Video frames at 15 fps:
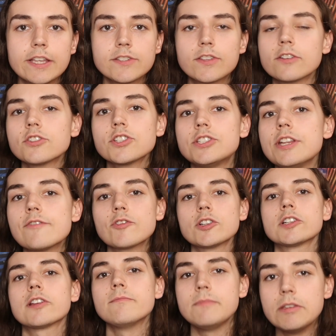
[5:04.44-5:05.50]
is they're just
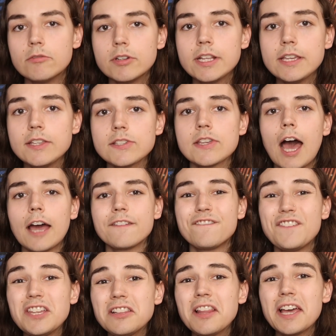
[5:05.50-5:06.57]
different communities. I
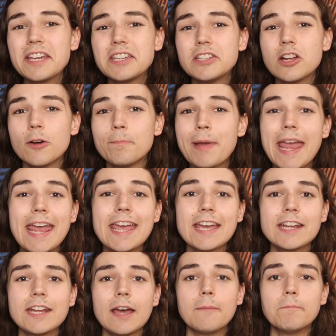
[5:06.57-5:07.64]
feel like, you know,
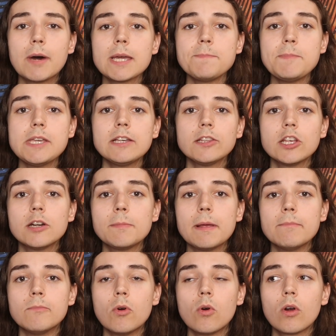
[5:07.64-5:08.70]
pan might be a little
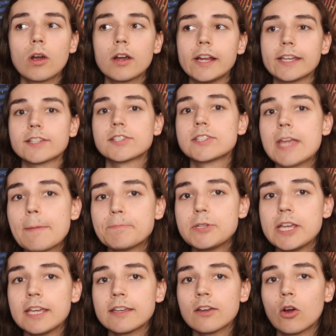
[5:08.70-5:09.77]
bit more
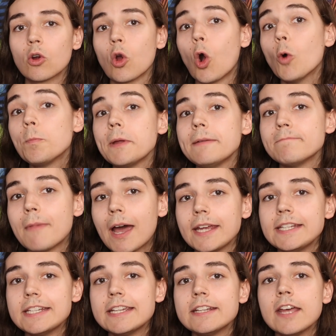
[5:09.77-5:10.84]
accepting or
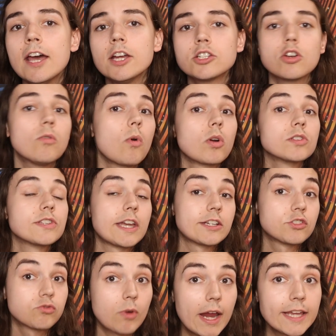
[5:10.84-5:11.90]
open-minded towards,
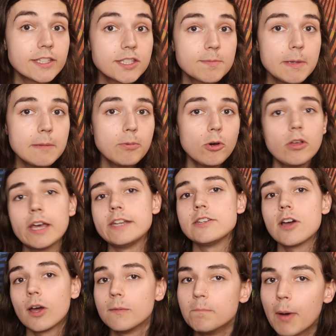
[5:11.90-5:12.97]
like, trans people and
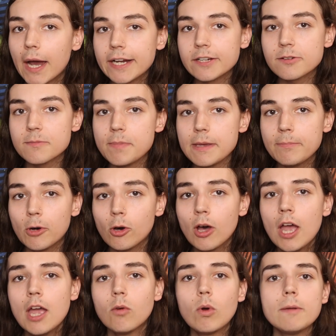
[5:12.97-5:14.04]
non-binary people,
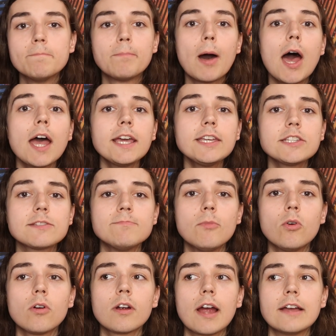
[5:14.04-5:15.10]
when bi is
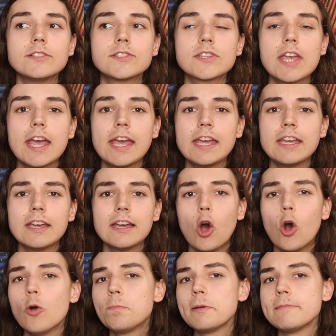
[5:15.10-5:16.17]
more, I'd say,
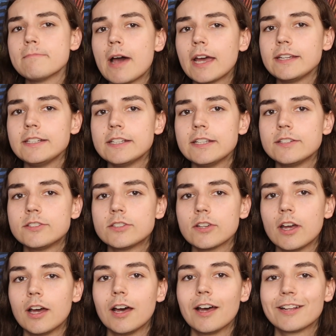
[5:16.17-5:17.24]
open-minded
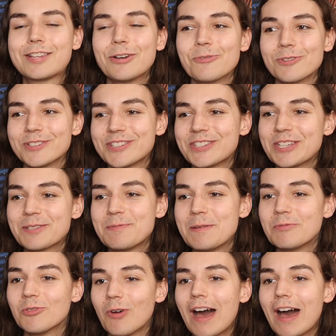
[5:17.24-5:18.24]
towards cis people.